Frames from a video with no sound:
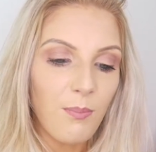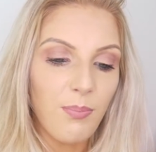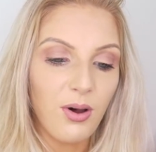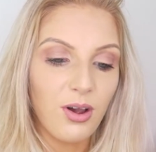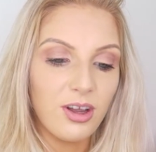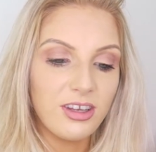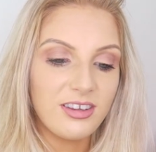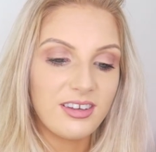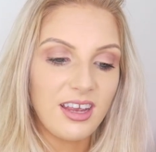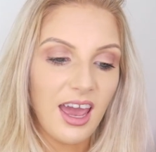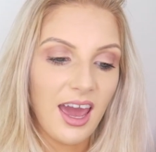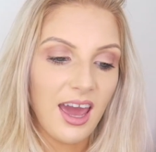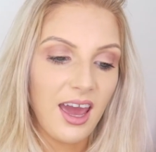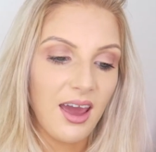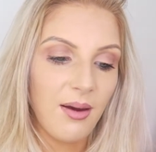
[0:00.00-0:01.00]
but
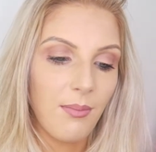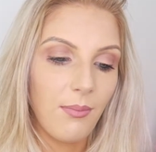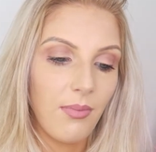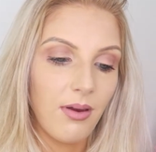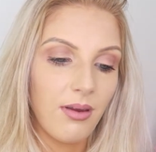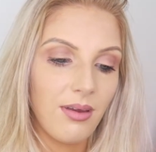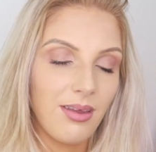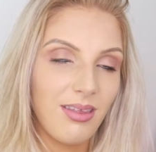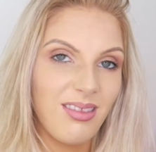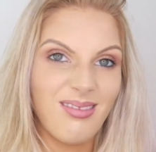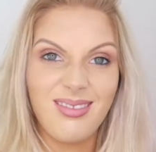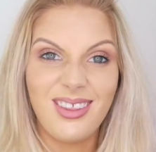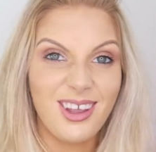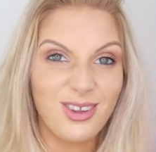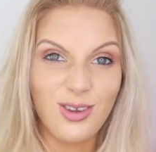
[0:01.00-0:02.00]

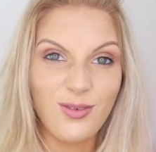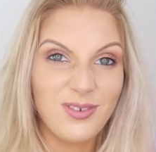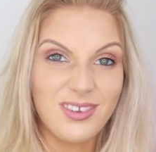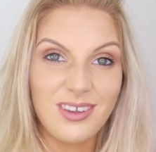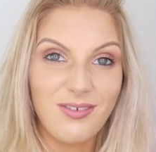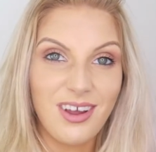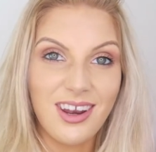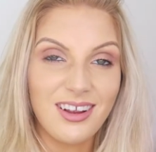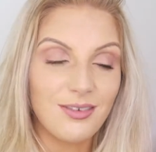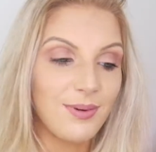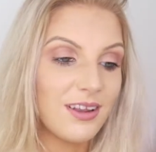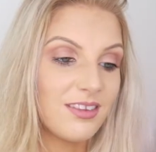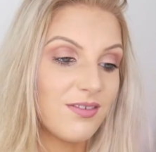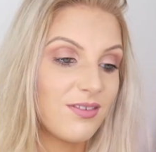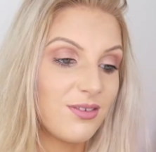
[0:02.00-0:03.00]
that's obviously very
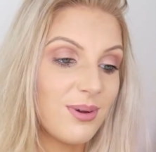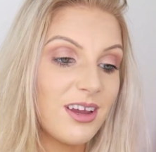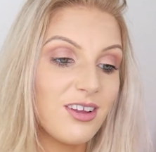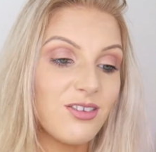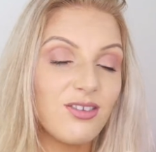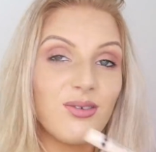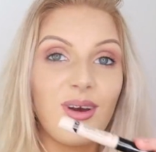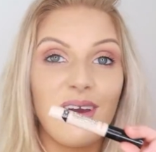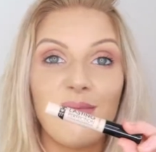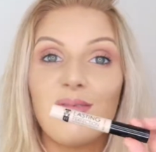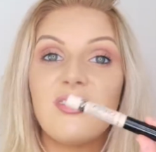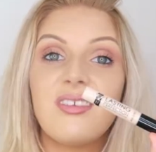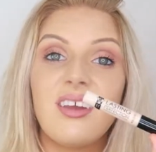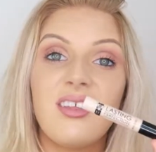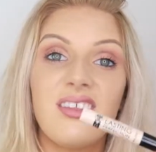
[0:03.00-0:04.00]
expensive as well, so I
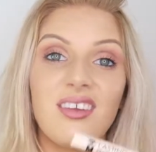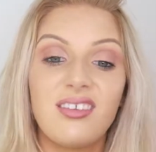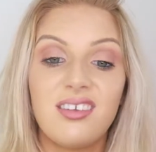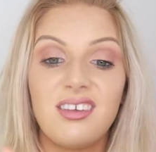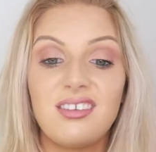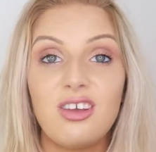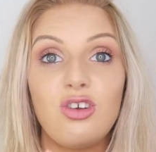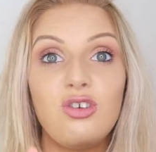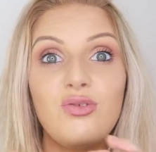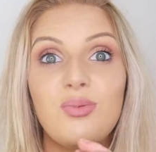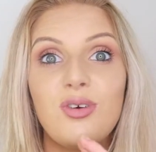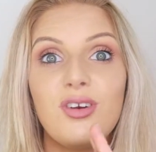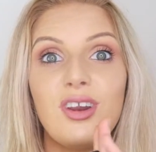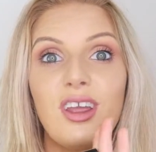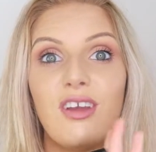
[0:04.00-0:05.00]
would say this is a good
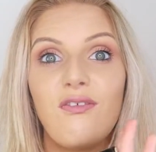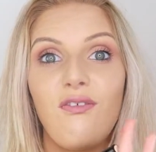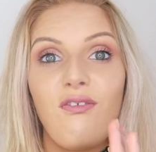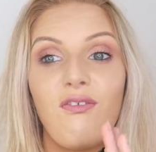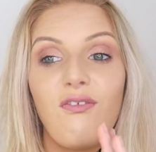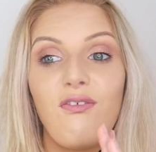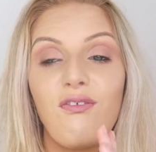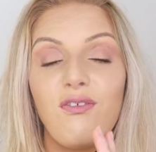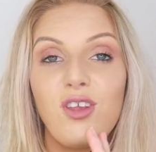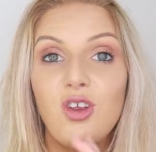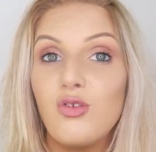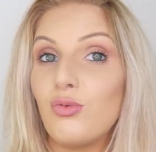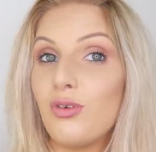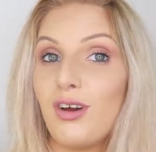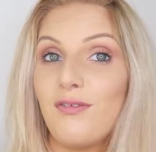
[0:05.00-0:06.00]
one. If you
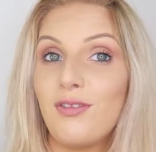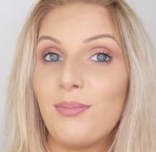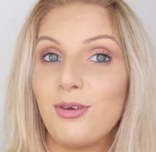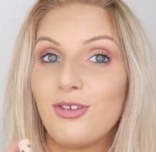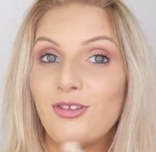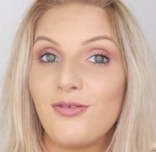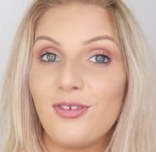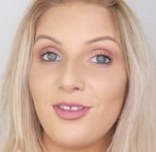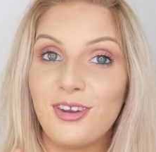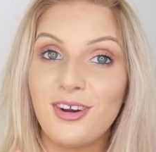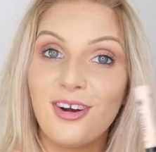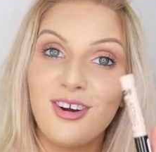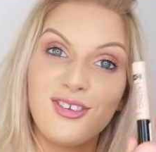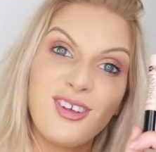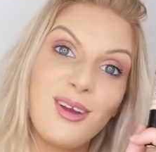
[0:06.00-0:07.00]
don't have the budget for the
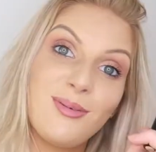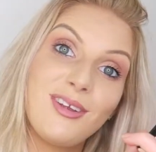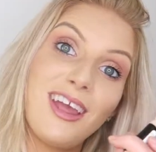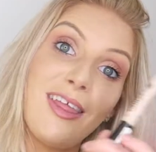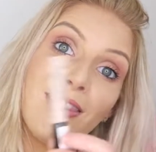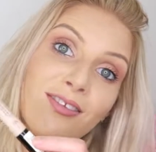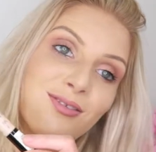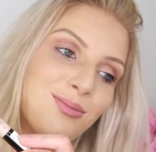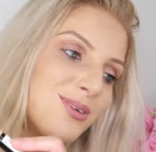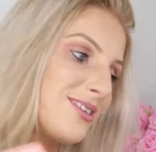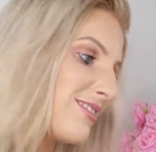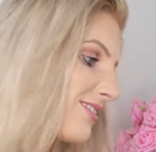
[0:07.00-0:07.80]
NARS, I would get this one